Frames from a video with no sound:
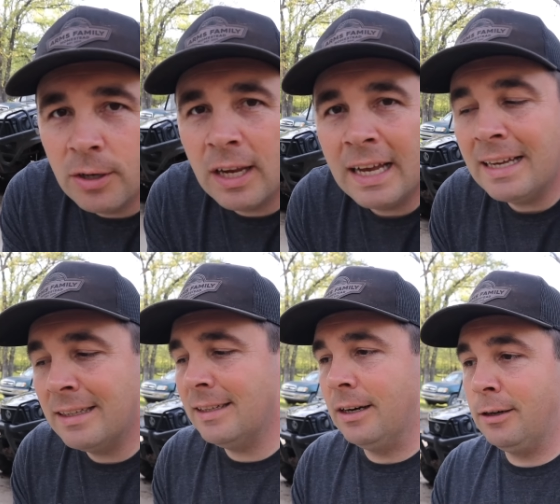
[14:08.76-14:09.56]
you
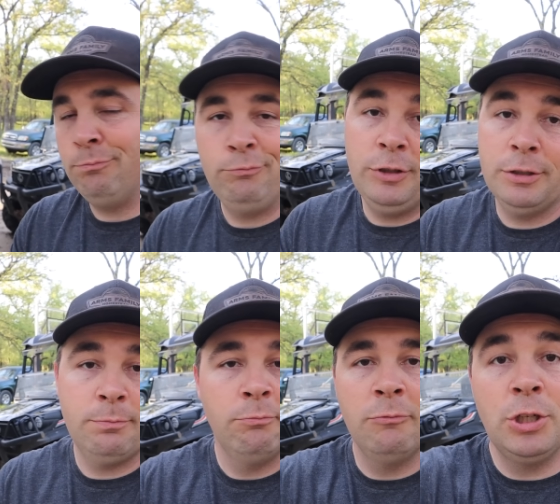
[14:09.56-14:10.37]
guys, or
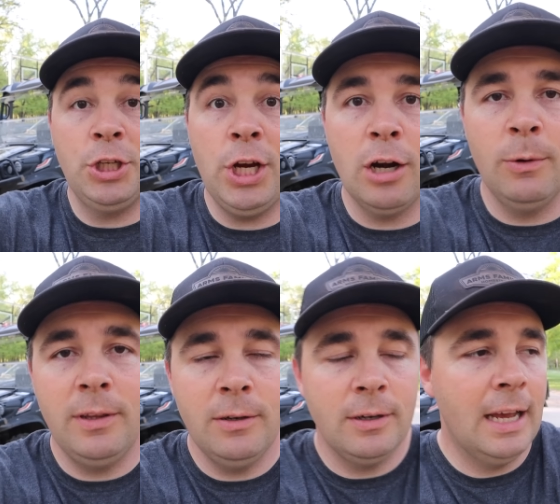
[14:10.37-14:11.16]
just share
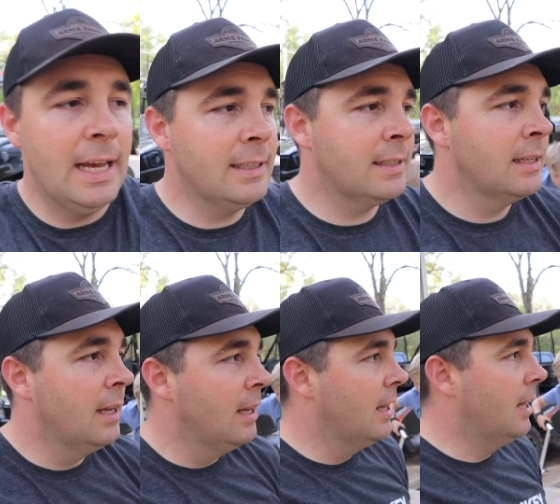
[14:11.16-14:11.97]
with you guys,
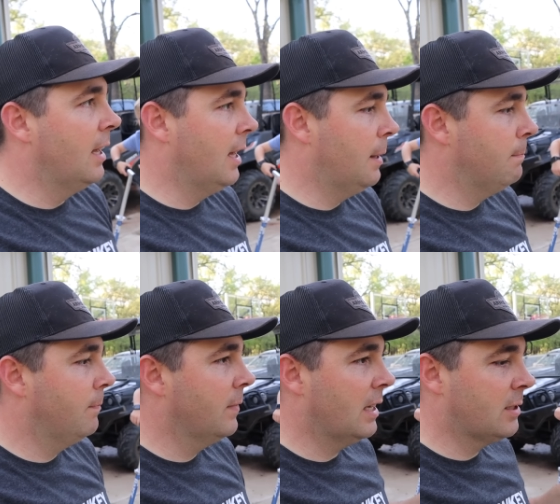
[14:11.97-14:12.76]

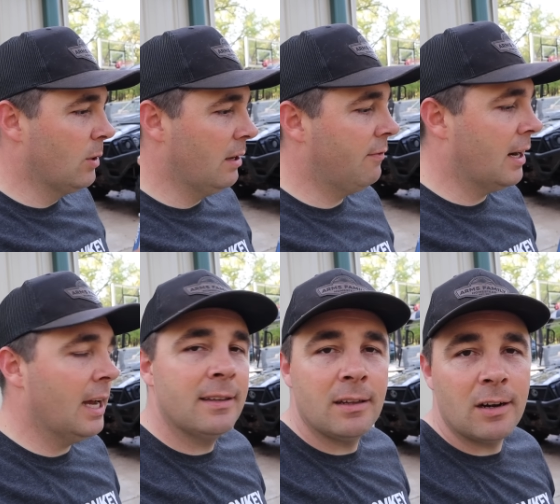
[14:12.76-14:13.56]
um, I totally
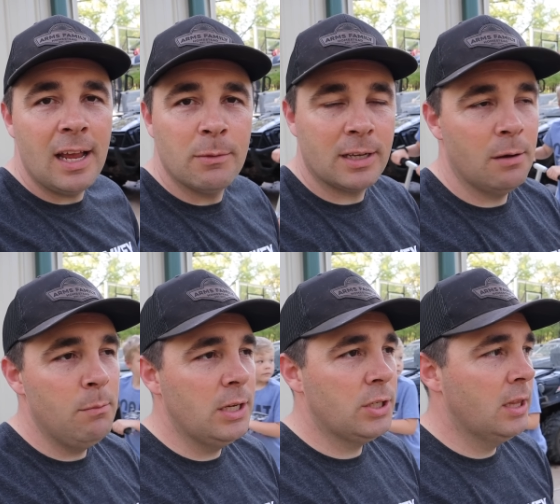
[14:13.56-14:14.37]
forgot the other day I was going
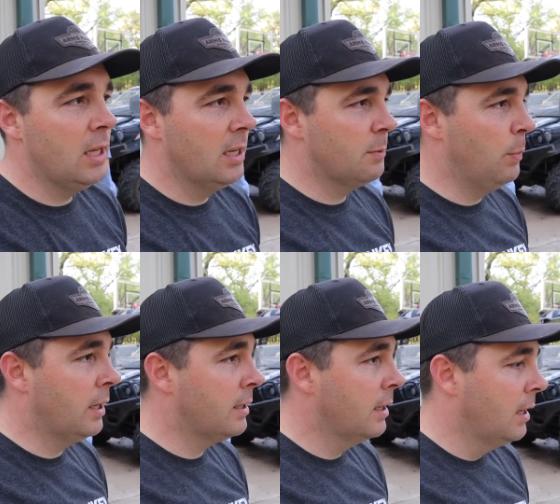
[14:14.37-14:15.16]
to mention this,
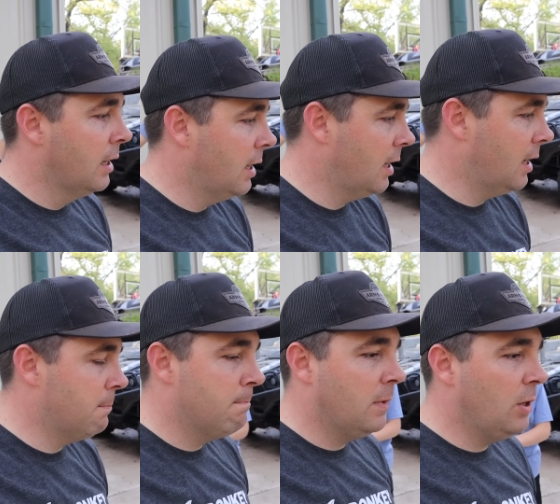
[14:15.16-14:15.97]
but
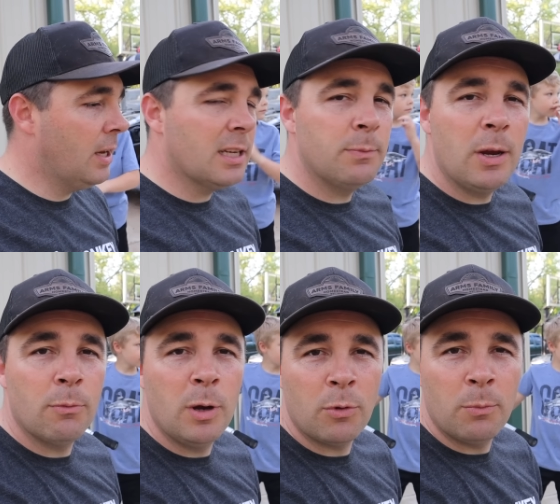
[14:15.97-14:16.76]
um, you guys may
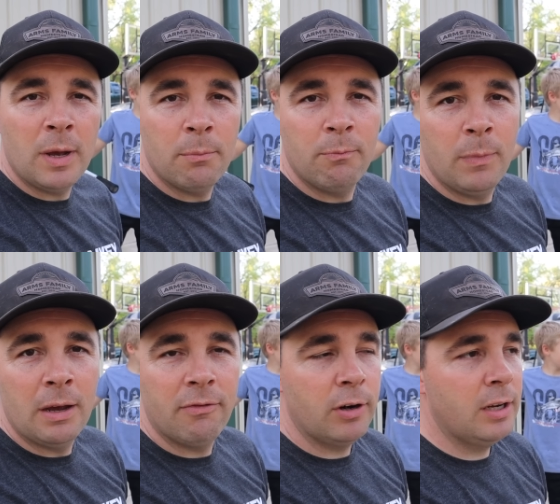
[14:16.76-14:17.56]
remember my,
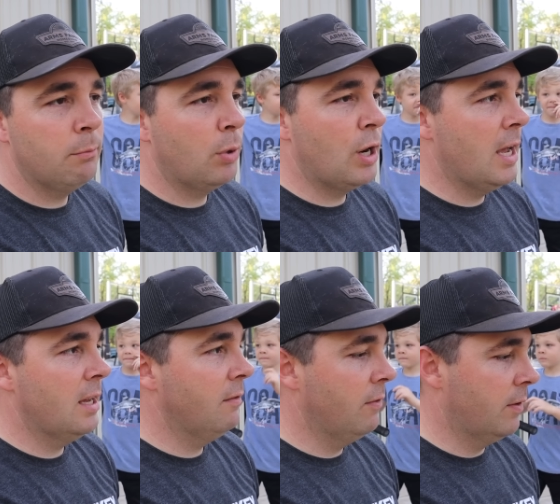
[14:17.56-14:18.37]
my friend
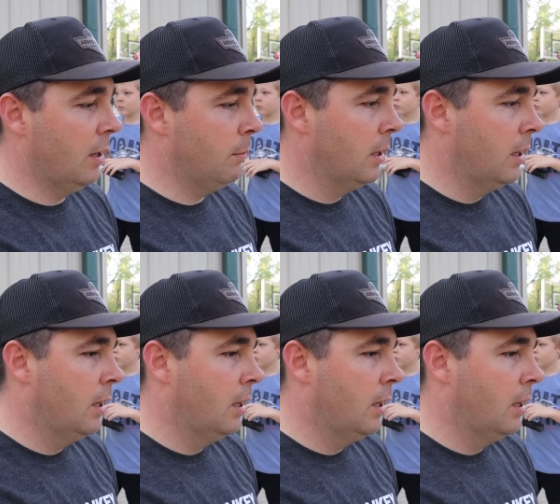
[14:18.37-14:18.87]
Brian from